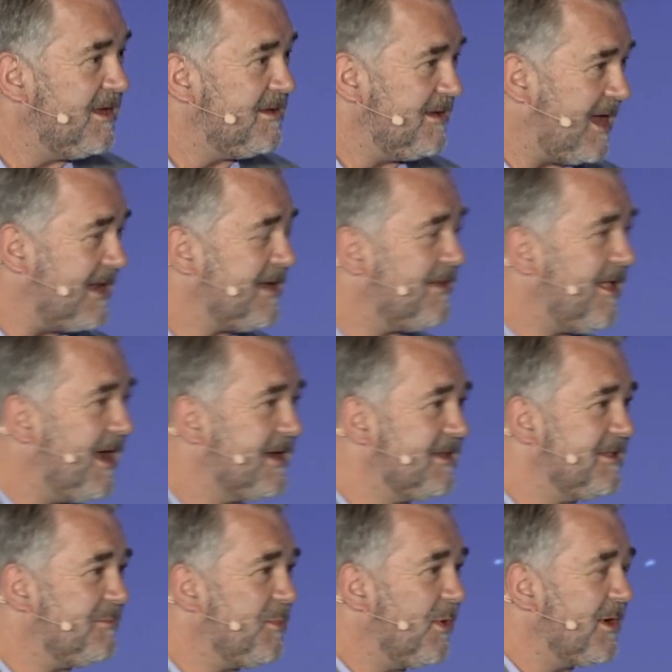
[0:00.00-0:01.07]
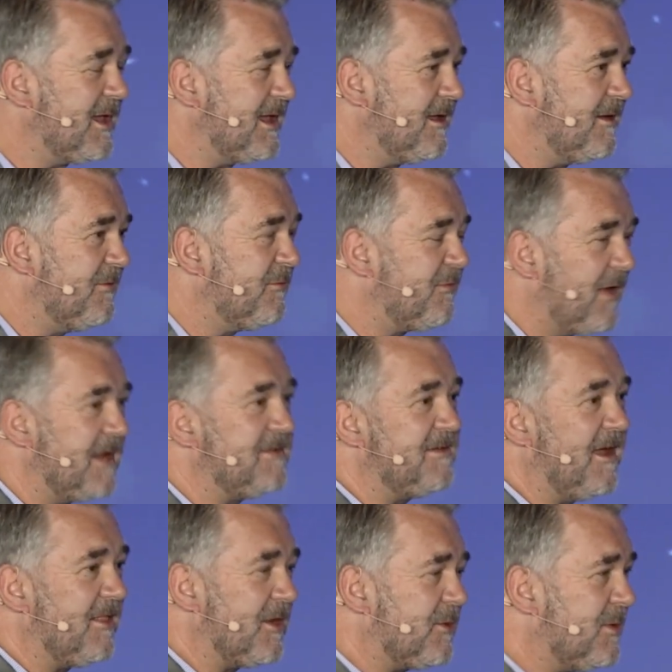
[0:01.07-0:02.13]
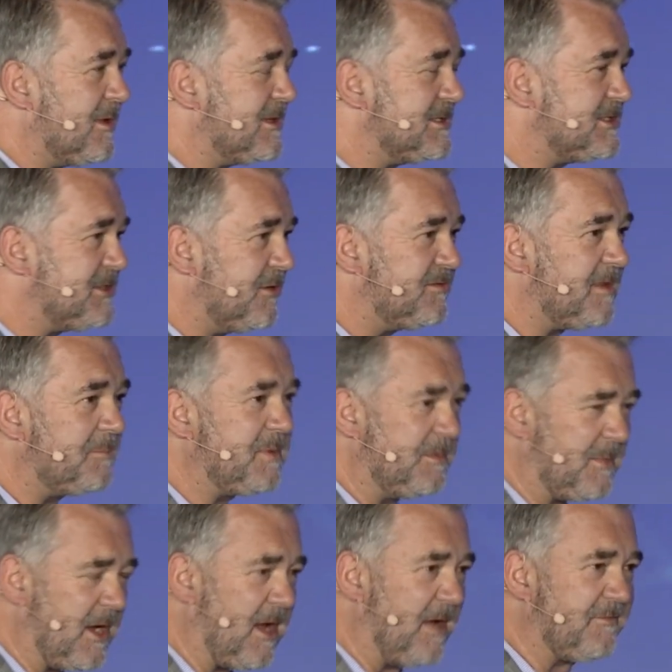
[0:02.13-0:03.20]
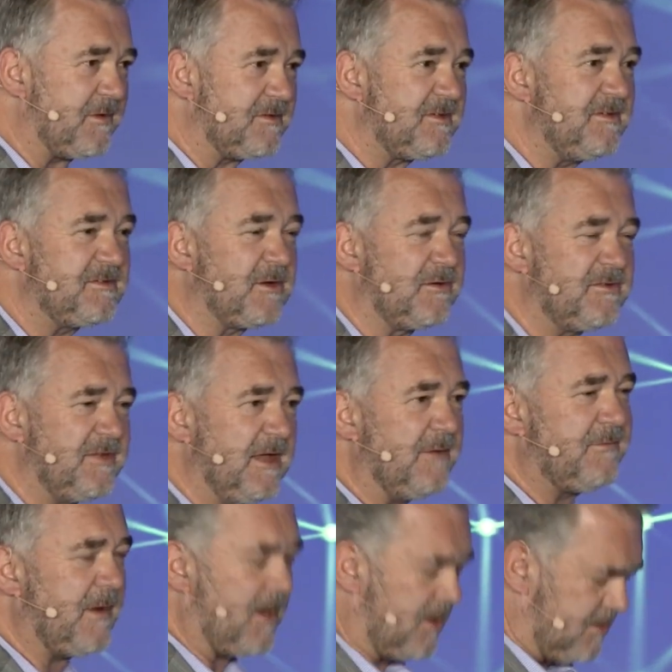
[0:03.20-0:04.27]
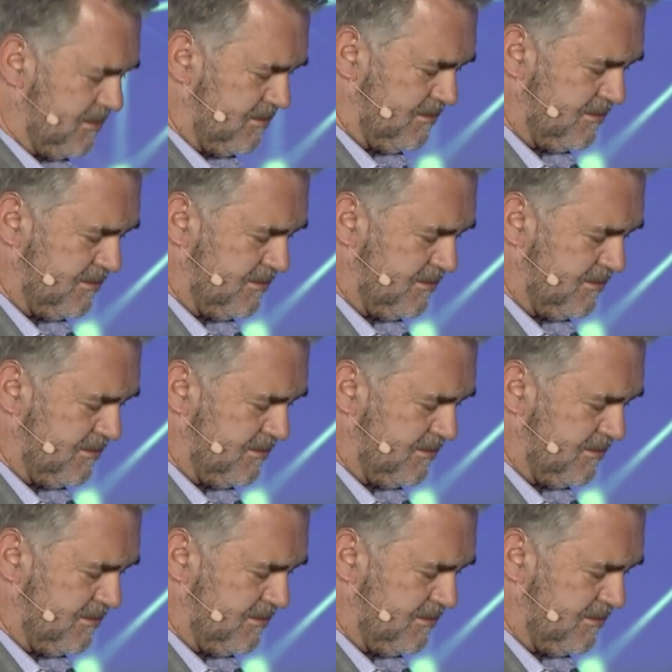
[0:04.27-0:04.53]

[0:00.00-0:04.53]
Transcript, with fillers: Nine o'clock in the morning, Frank Dellaquila shows up to my office. He's our CFO.